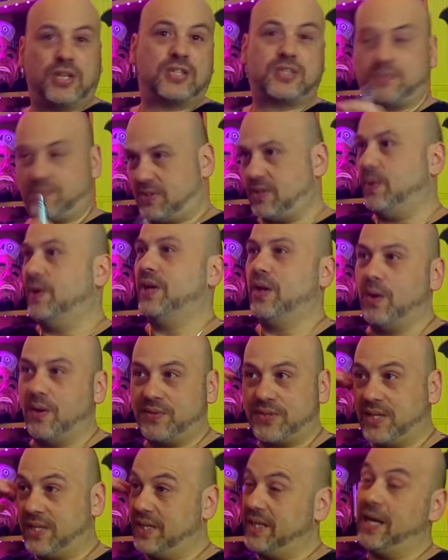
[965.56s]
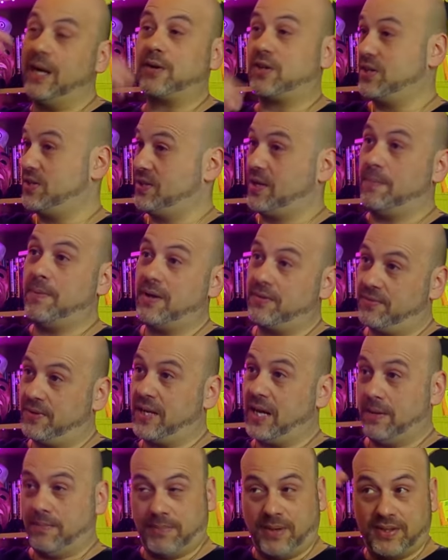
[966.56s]
just so I know I've said it now, because I might
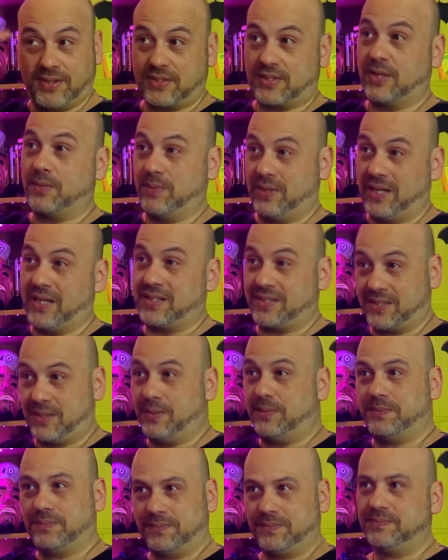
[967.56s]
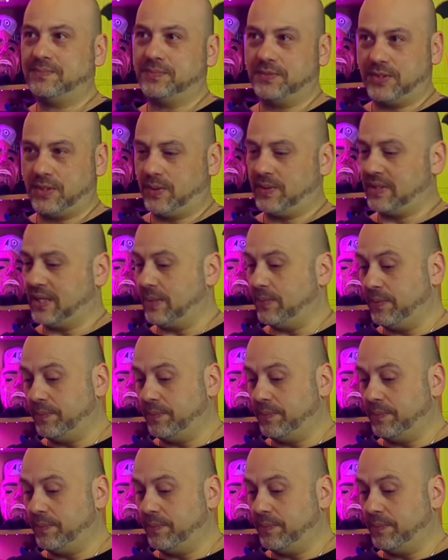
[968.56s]
forget by the time we get to mm. doing that